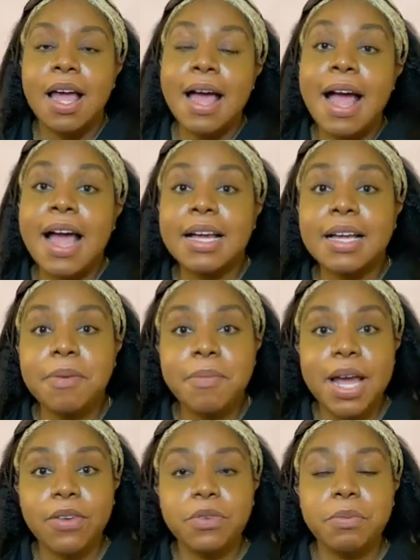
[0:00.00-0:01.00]
I come
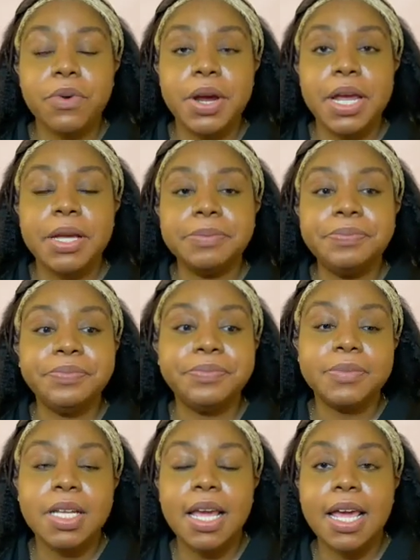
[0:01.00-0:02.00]
back from break
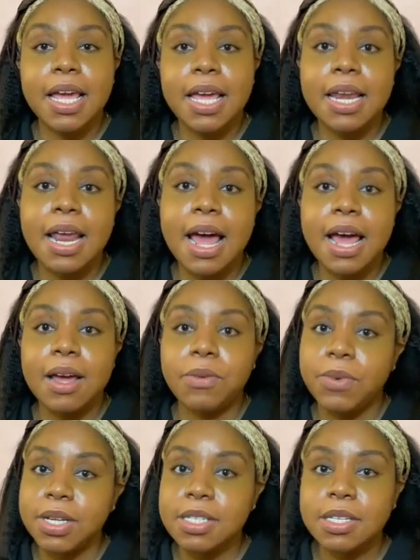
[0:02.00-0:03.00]
and I
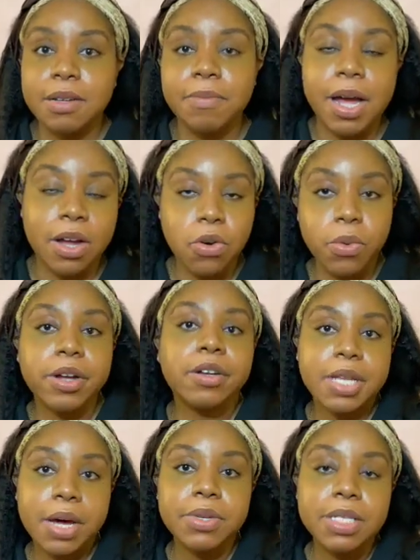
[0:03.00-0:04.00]
went to my coworker
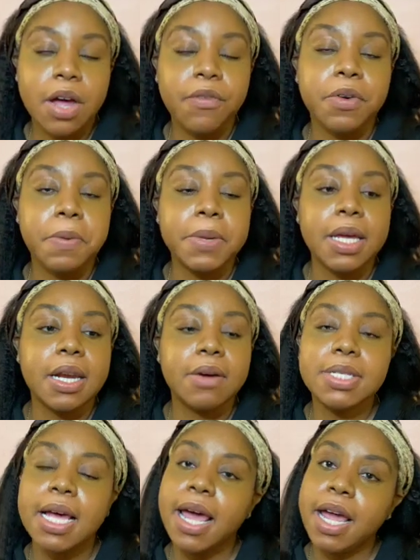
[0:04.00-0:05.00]
that was covering me and I
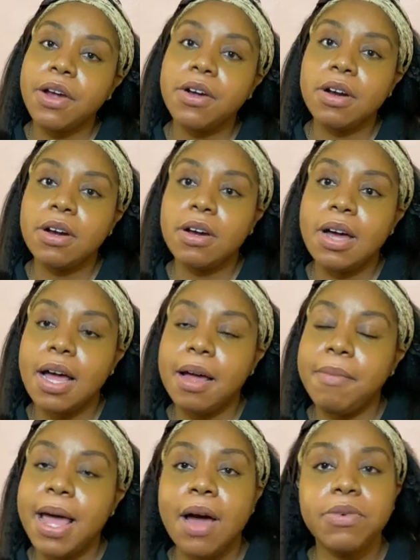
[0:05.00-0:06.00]
was like, hey girl,
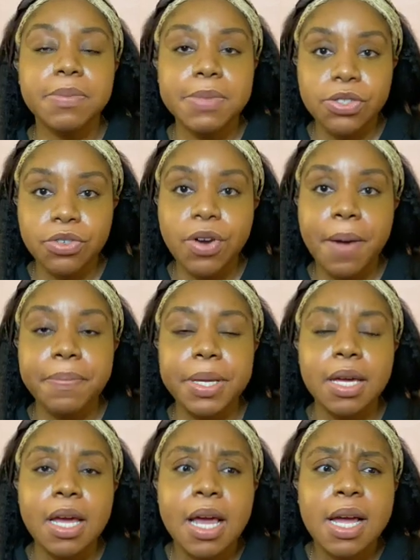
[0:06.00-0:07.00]
how was Mr.
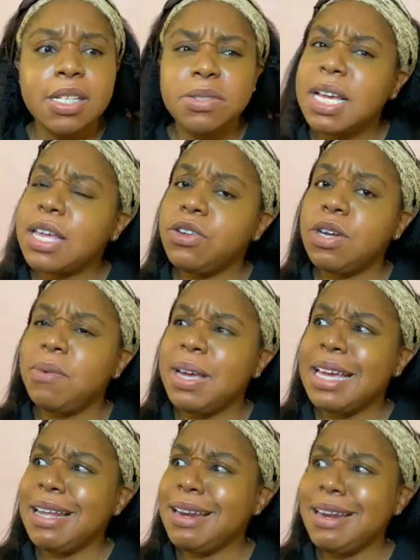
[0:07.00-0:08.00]
Grumpy? She's like, you know what,
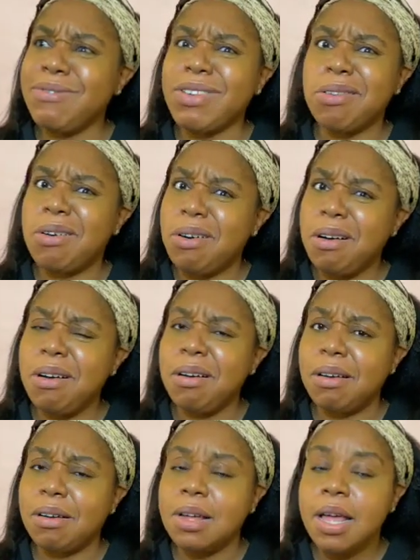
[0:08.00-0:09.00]
he didn't even
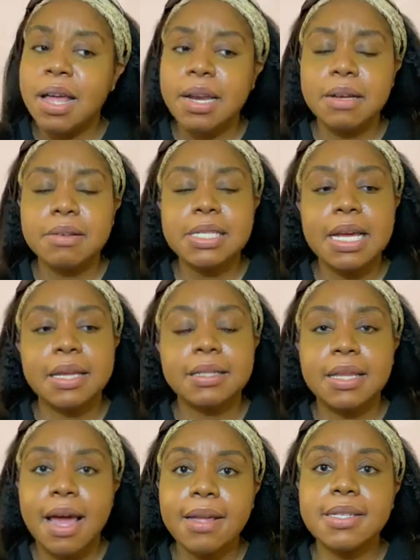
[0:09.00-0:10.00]
call. And I was like,
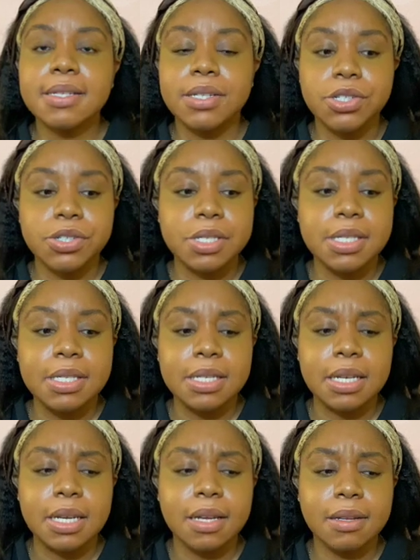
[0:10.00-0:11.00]
that's
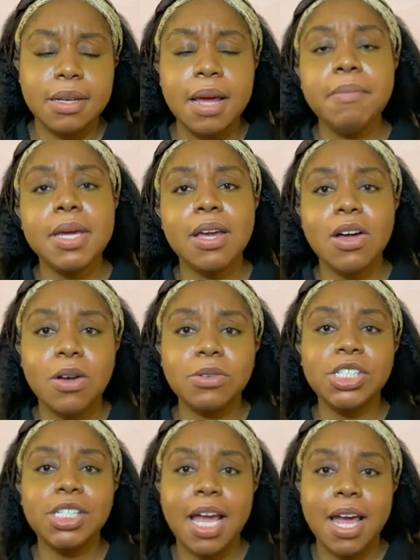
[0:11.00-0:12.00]
interesting. Let me go
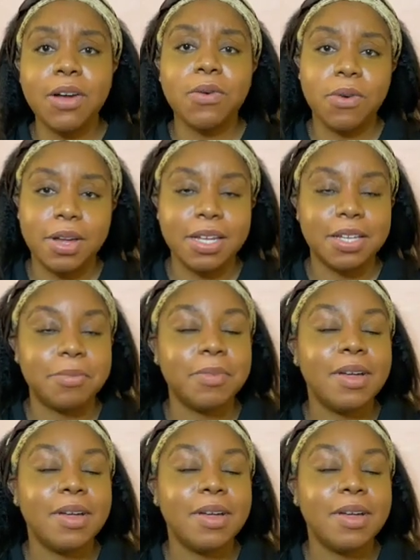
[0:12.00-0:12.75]
check on him.